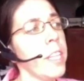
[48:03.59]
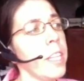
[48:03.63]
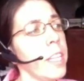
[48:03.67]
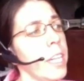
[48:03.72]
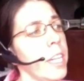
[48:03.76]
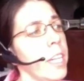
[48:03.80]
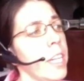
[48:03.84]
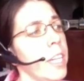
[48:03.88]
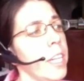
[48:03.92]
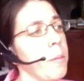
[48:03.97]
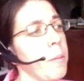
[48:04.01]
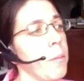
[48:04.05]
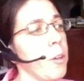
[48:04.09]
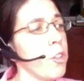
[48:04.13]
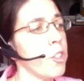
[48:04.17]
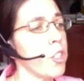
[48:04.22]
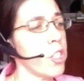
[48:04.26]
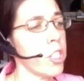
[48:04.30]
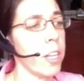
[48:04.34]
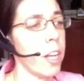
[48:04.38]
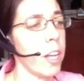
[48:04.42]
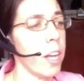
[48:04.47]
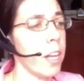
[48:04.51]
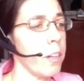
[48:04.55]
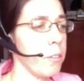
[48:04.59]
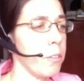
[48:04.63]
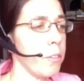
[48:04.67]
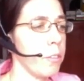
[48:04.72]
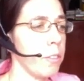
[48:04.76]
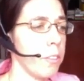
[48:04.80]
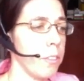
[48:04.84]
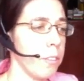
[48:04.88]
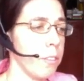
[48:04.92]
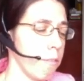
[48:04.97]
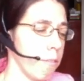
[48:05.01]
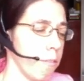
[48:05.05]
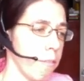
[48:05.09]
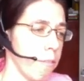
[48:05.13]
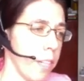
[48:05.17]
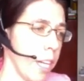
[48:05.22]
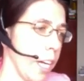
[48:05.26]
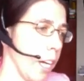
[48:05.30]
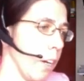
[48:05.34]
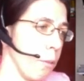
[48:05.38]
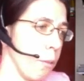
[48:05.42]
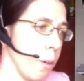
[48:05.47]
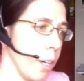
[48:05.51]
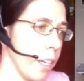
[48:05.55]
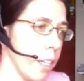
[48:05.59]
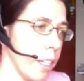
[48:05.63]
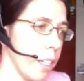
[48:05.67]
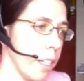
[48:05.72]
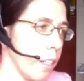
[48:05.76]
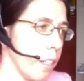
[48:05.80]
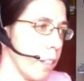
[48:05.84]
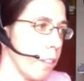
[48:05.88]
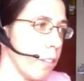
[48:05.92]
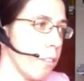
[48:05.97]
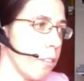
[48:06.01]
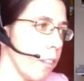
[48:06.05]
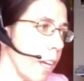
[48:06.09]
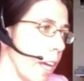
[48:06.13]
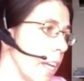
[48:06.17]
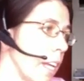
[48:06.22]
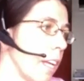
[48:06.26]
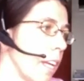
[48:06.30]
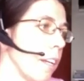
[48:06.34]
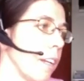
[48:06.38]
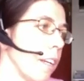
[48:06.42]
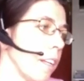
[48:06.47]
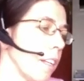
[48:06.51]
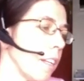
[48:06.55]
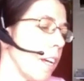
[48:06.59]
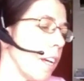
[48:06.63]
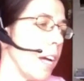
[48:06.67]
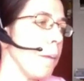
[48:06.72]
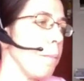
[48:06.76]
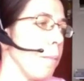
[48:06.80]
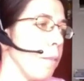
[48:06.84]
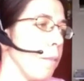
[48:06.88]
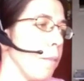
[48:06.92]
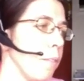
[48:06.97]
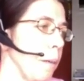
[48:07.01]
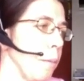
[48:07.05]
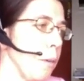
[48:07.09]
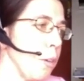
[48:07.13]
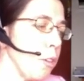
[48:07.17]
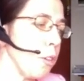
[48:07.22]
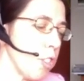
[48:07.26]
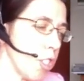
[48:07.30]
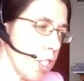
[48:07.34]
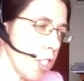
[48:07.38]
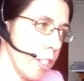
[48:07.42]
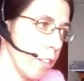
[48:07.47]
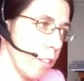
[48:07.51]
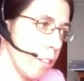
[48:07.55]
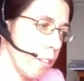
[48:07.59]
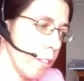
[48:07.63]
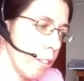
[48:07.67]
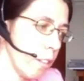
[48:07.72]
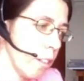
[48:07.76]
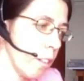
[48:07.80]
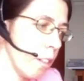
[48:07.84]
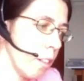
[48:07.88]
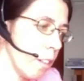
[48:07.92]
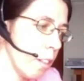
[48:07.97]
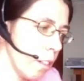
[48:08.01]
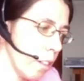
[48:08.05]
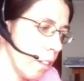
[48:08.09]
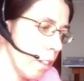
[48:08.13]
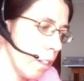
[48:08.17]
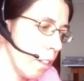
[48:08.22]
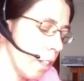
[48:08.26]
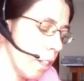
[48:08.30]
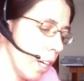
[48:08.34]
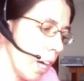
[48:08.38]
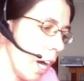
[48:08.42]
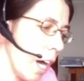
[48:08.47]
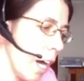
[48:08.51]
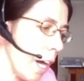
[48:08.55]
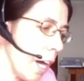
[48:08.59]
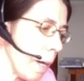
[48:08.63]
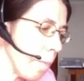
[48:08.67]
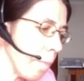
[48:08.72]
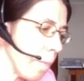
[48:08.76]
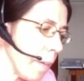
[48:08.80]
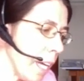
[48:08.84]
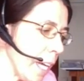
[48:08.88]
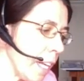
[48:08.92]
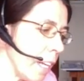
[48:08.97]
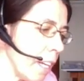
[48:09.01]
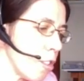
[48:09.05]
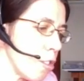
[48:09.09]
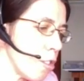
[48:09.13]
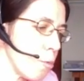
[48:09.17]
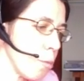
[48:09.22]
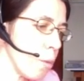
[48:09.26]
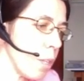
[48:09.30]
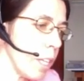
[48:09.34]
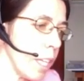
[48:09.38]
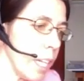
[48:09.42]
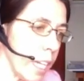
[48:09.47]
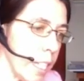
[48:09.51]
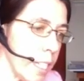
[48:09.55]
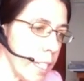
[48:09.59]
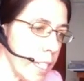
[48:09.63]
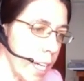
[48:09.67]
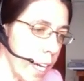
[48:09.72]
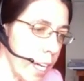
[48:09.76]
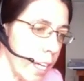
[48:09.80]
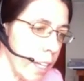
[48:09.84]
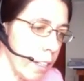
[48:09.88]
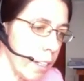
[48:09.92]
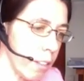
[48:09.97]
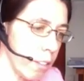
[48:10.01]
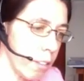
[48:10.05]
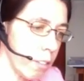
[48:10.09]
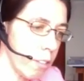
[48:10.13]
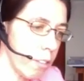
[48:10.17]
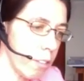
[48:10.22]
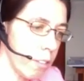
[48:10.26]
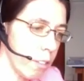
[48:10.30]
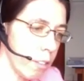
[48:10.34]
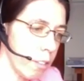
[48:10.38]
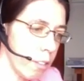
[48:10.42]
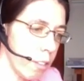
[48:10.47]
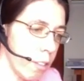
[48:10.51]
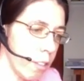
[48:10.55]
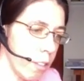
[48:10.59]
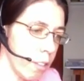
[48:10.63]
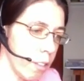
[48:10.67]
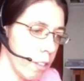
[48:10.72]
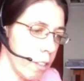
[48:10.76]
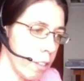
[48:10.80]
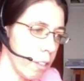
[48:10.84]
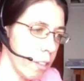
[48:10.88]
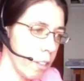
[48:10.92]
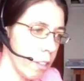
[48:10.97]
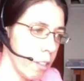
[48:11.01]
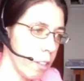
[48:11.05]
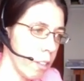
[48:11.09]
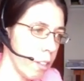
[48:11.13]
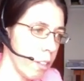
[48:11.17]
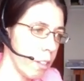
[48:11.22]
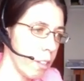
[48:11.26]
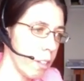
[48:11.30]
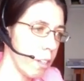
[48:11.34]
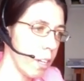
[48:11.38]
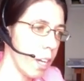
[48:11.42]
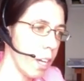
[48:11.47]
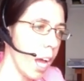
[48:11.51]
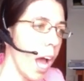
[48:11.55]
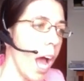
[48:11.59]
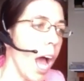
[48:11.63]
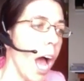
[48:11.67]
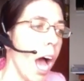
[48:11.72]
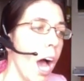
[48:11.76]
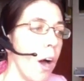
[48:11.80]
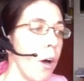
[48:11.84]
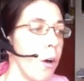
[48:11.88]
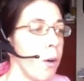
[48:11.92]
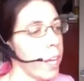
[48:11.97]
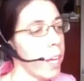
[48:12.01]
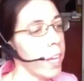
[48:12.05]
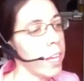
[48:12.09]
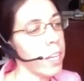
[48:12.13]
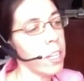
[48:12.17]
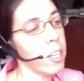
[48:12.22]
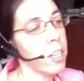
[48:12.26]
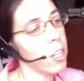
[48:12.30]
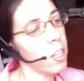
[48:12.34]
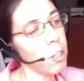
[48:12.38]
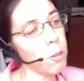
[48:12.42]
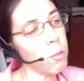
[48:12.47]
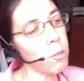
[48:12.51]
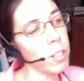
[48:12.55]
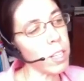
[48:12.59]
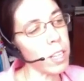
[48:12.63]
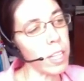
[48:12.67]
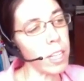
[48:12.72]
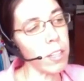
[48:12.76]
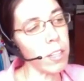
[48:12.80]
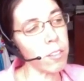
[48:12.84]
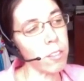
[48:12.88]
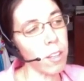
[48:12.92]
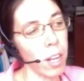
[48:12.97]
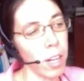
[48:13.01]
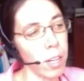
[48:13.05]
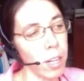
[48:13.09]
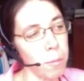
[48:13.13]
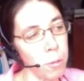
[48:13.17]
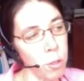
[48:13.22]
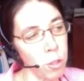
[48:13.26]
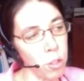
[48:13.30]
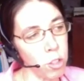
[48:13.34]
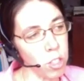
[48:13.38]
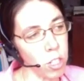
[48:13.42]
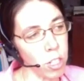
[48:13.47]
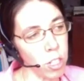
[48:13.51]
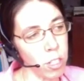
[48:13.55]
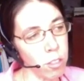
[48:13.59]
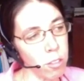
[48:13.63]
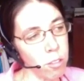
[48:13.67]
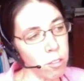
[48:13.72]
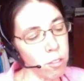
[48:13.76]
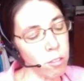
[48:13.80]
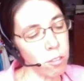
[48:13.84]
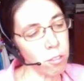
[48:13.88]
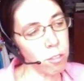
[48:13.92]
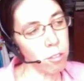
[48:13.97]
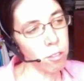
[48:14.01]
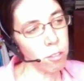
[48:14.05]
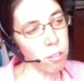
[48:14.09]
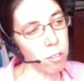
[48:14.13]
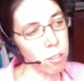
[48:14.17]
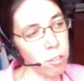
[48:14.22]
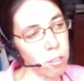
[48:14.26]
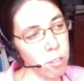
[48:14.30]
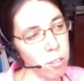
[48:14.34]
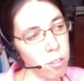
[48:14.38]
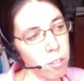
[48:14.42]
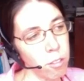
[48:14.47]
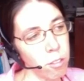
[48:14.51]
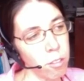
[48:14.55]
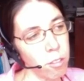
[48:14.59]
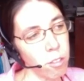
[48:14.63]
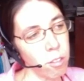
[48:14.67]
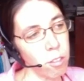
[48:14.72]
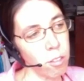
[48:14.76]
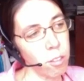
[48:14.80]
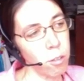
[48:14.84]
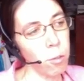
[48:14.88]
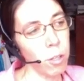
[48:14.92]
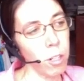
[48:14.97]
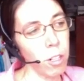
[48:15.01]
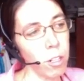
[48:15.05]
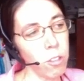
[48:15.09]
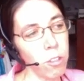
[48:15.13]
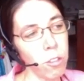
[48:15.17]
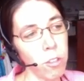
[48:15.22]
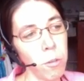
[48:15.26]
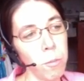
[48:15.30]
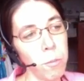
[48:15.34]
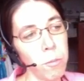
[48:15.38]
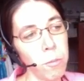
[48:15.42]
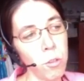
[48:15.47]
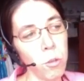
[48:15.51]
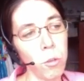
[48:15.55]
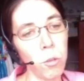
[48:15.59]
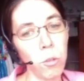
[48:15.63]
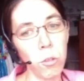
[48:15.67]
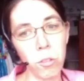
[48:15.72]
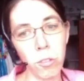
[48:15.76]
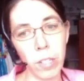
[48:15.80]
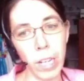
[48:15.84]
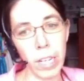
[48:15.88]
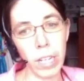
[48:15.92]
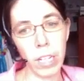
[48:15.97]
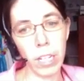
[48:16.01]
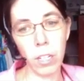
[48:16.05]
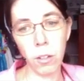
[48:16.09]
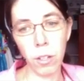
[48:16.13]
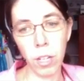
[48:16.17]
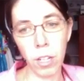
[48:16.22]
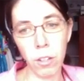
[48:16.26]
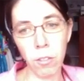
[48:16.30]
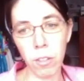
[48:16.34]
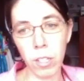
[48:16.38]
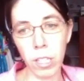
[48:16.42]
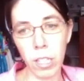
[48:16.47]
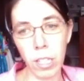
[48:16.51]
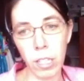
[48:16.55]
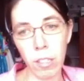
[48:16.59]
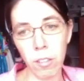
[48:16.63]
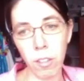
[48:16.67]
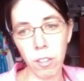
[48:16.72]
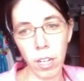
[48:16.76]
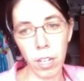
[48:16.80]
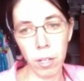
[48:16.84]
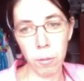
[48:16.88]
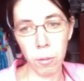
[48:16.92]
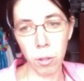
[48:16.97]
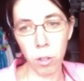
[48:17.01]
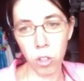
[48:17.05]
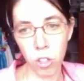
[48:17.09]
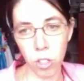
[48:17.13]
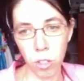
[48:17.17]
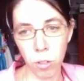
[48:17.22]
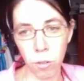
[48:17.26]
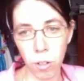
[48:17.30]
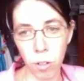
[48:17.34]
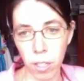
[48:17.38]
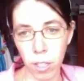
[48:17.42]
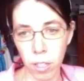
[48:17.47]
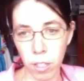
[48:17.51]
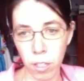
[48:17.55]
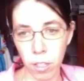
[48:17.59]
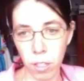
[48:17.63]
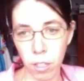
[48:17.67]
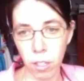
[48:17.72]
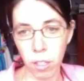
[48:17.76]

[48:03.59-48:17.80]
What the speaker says: feeling an emotion, I don't care what it is, any type of emotion, and it's really intense, how can you release that emotion? What are some tools that you can release that emotion with?